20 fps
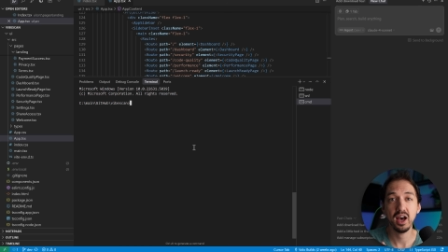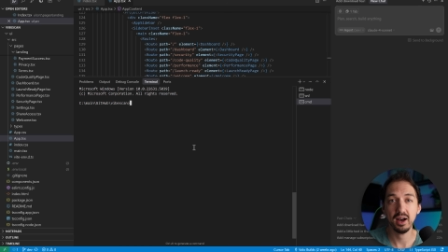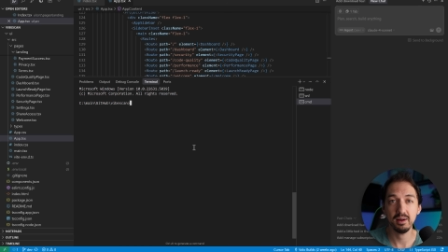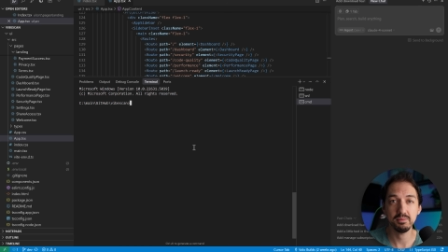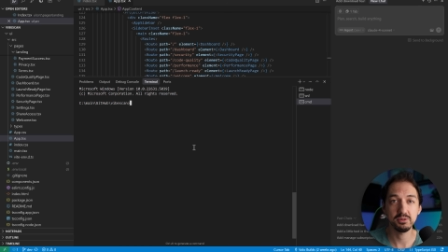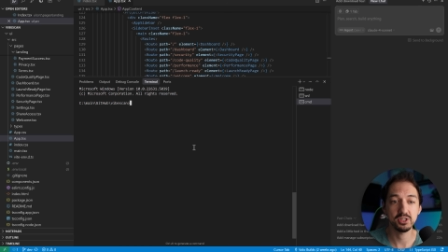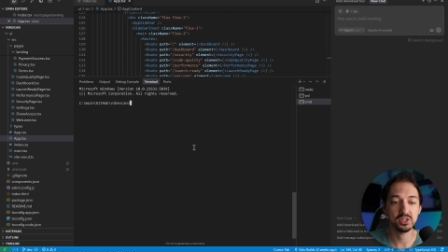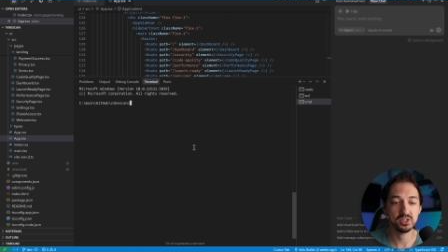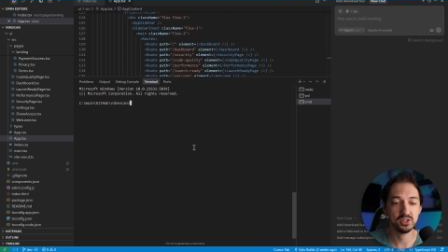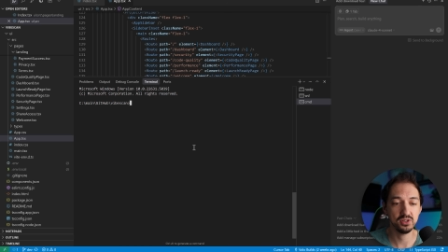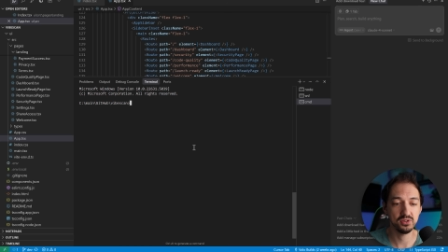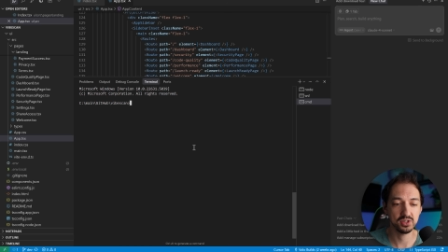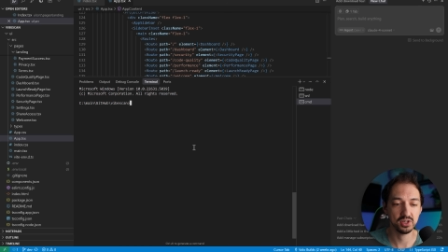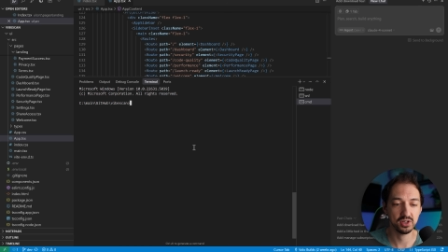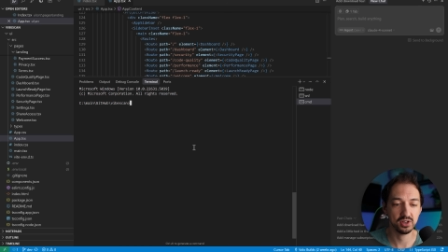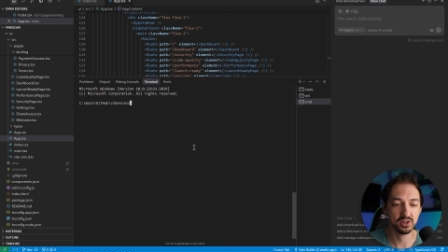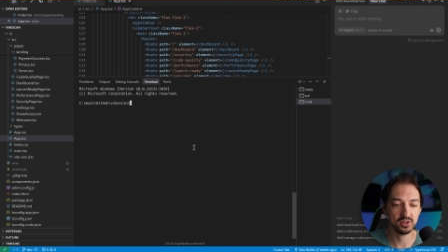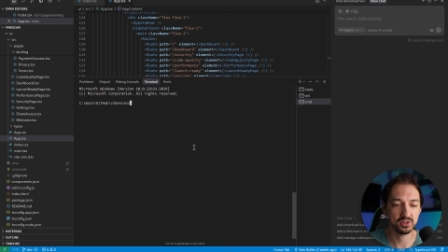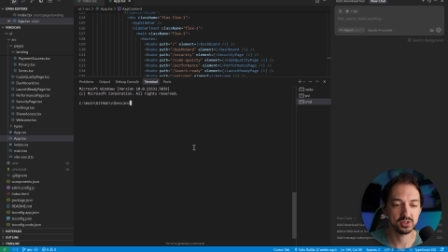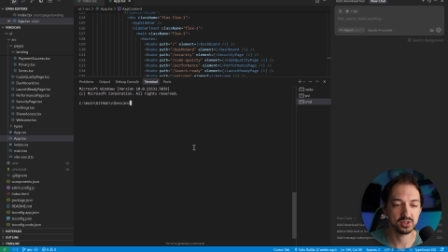I'm just
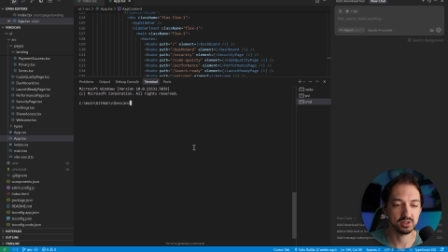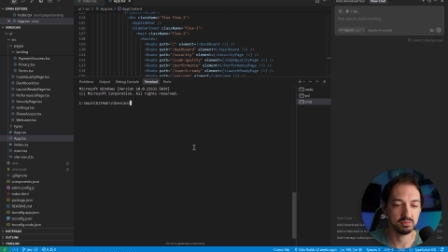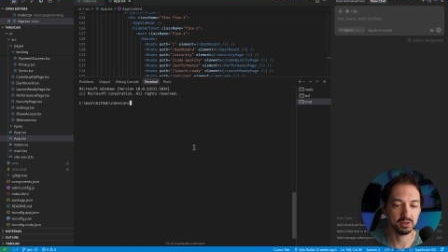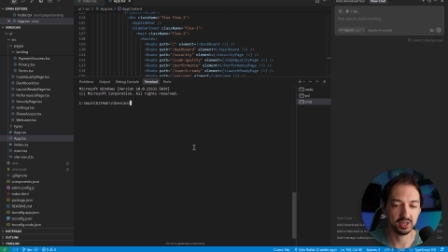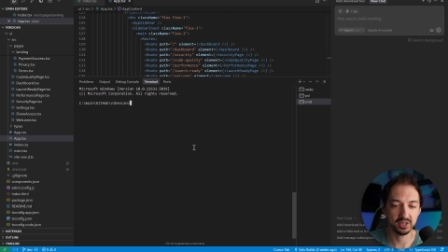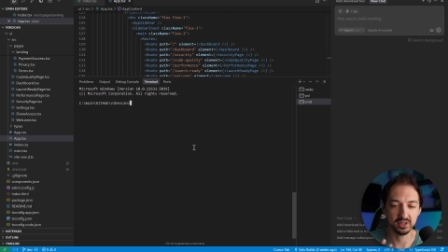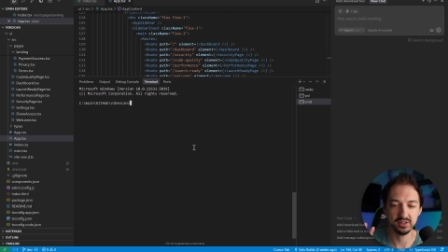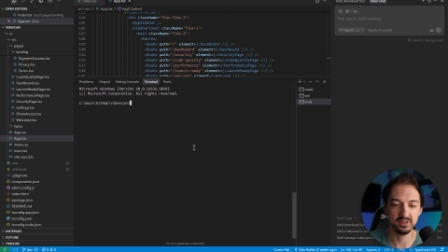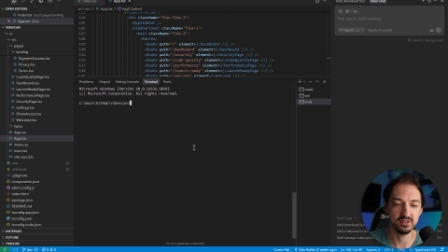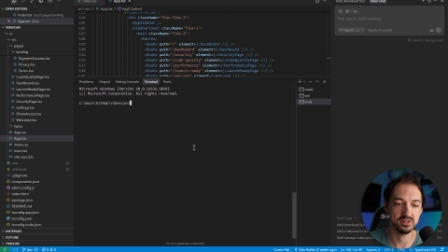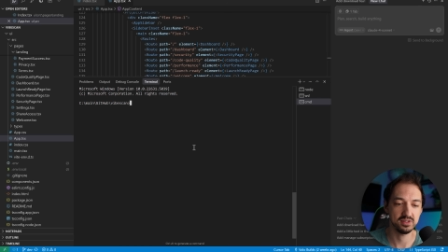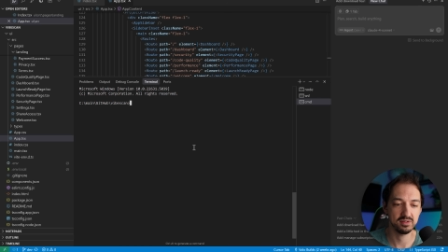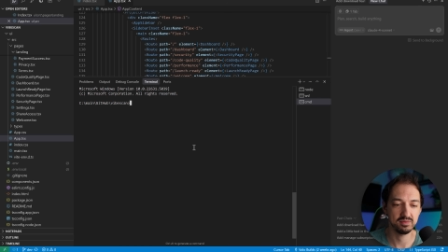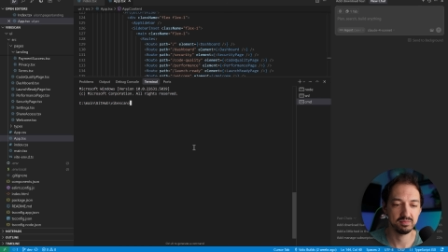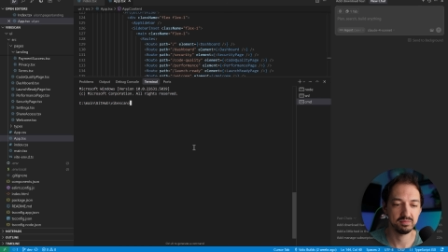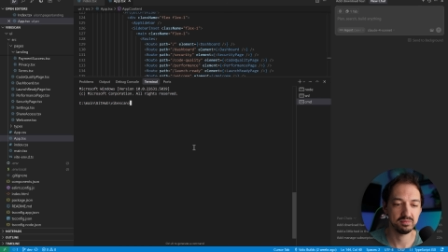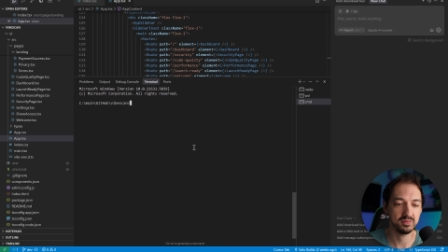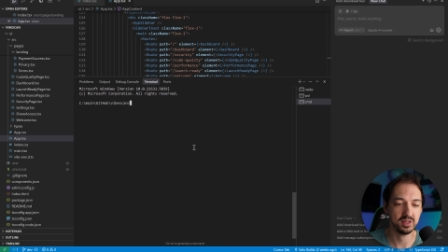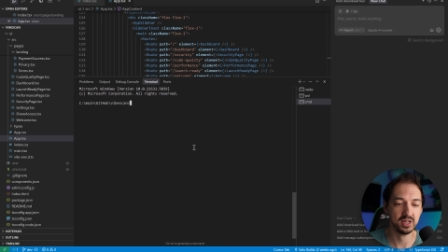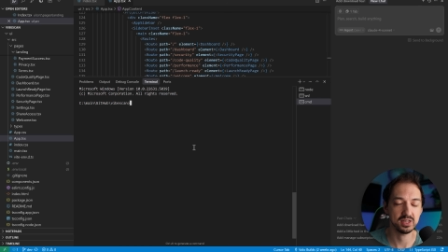using Cursor because
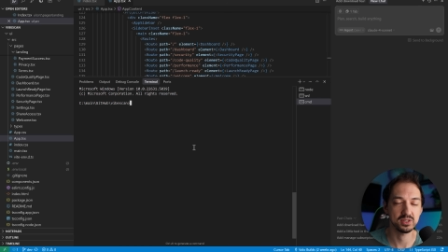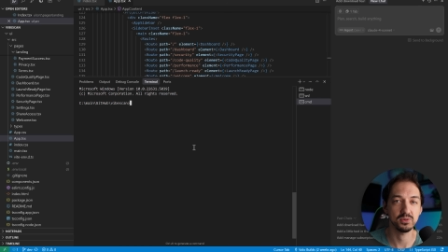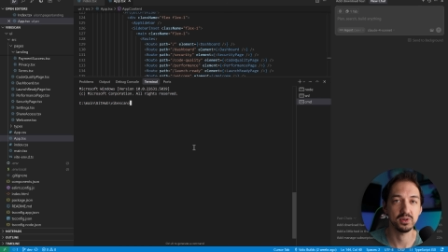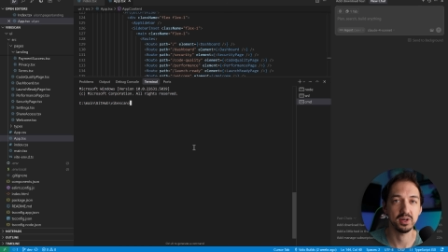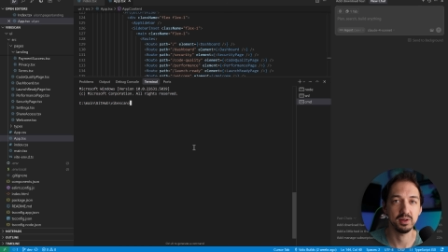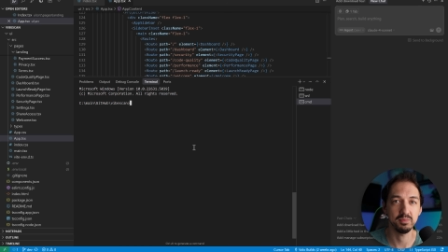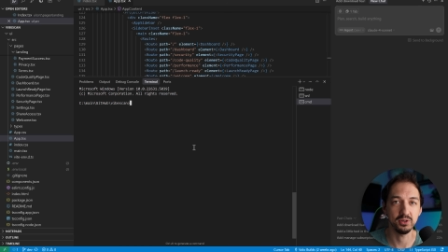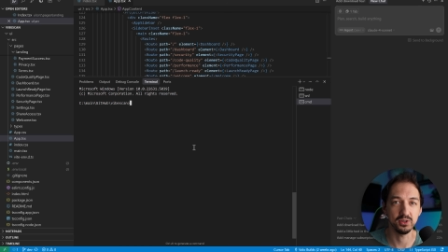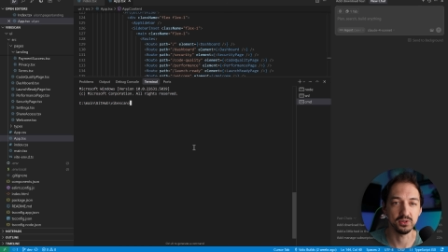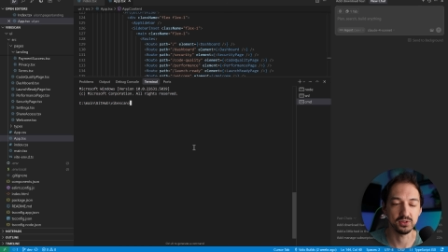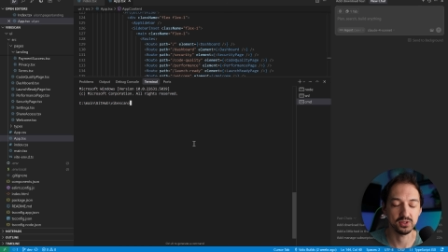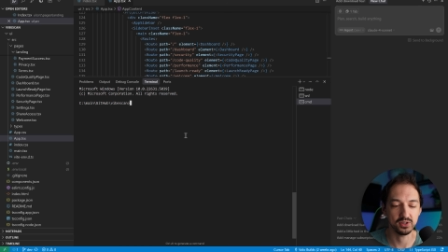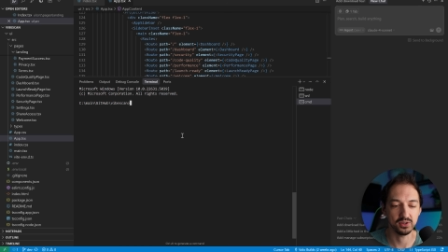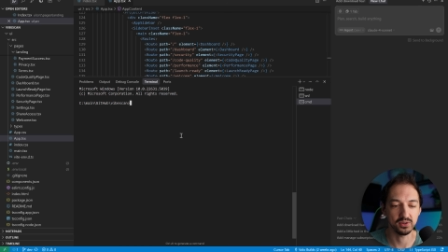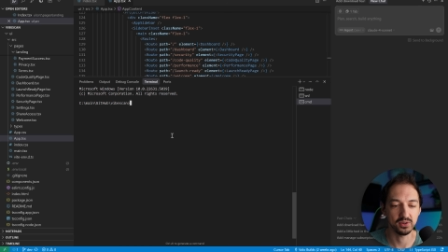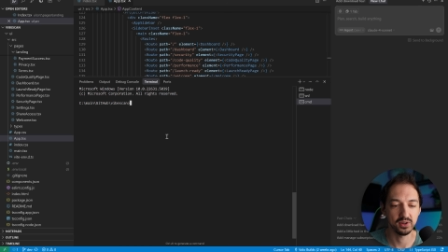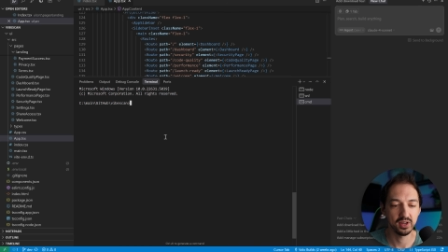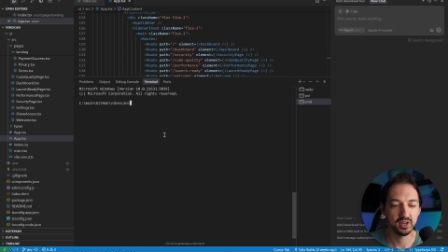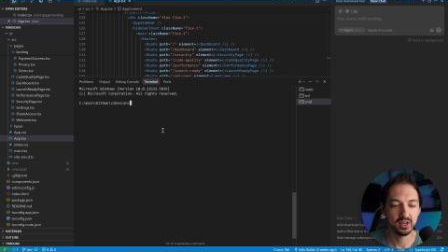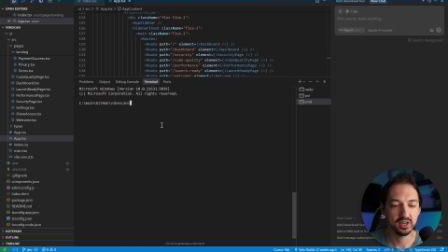that's what I'm used
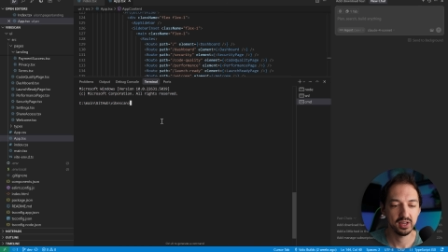to.